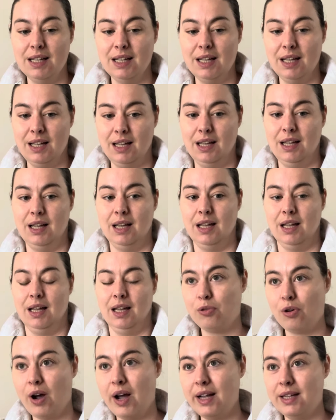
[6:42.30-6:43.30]
the
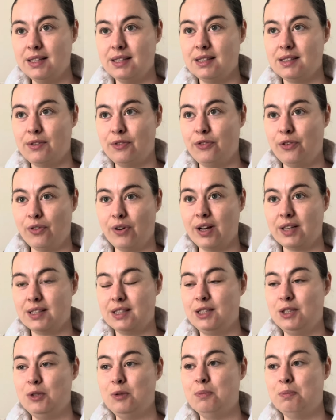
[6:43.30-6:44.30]
price for us
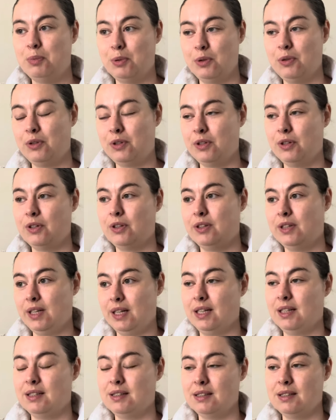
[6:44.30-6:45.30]
to book
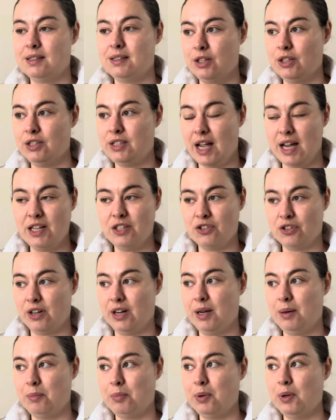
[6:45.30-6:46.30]
this day
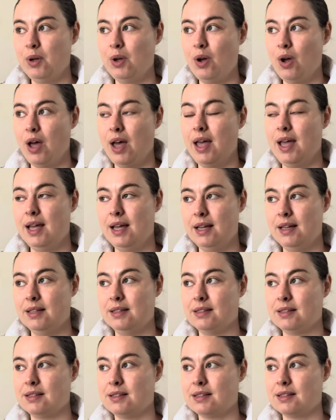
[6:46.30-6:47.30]
trip
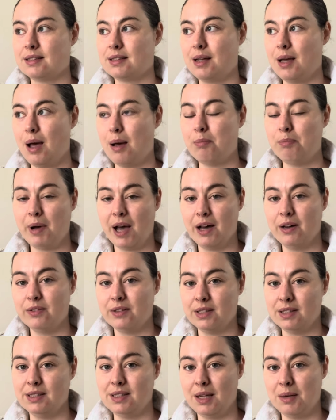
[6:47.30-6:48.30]
is about
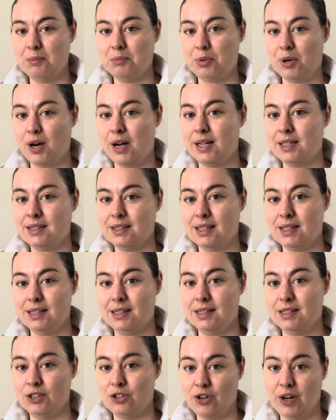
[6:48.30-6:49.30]
the same price
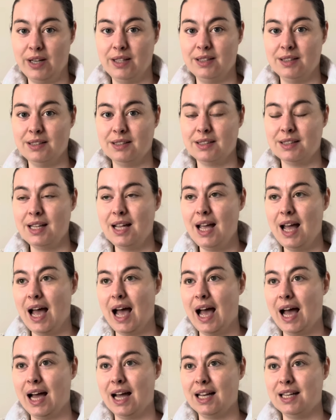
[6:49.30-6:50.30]
as the trainers.
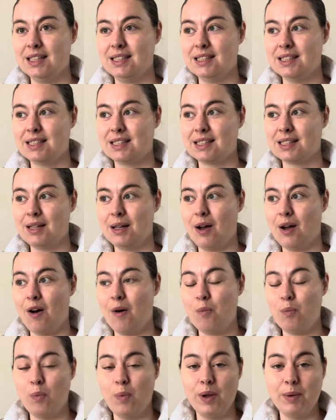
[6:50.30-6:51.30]
And
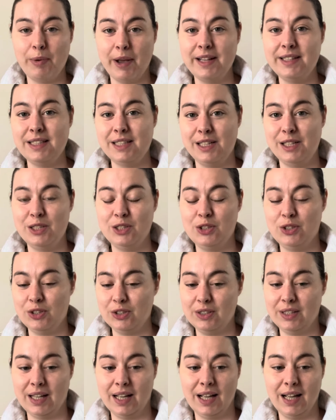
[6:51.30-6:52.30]
we basically
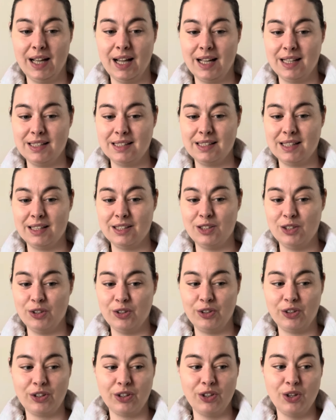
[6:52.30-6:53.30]
stood there and said,
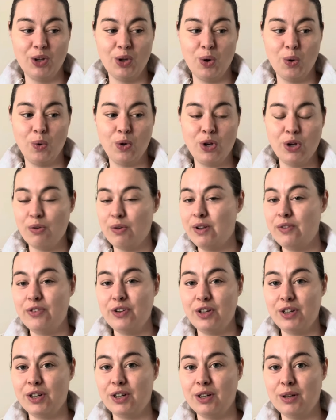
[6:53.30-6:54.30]
look, you're either
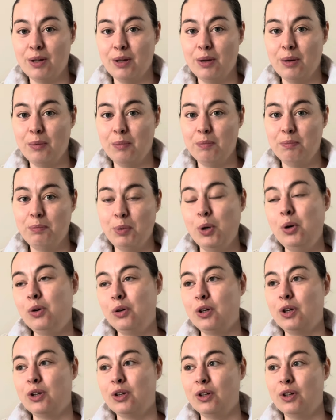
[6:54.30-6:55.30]
going to
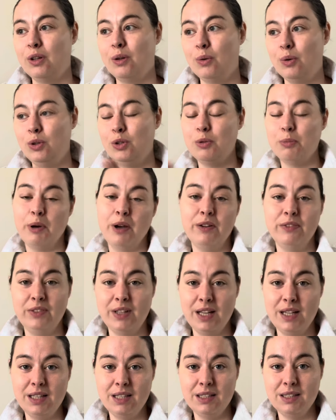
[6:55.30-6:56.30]
book your
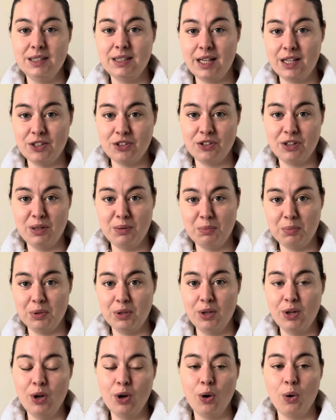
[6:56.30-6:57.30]
birthday day trip
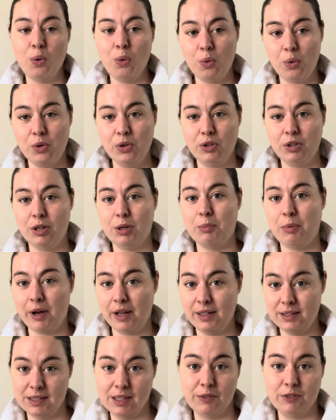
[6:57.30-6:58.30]
or you're going to buy
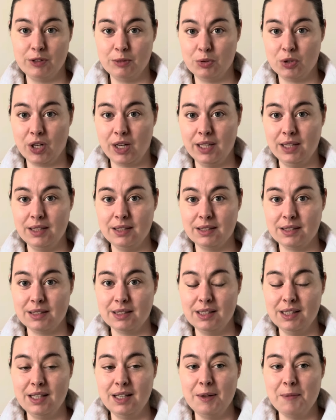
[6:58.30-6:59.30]
yourself some trainers
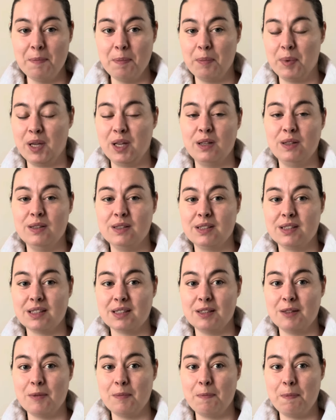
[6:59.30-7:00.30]
because
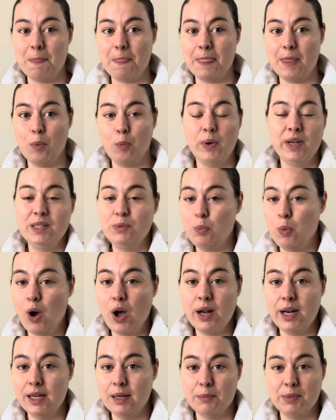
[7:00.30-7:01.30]
we weren't in a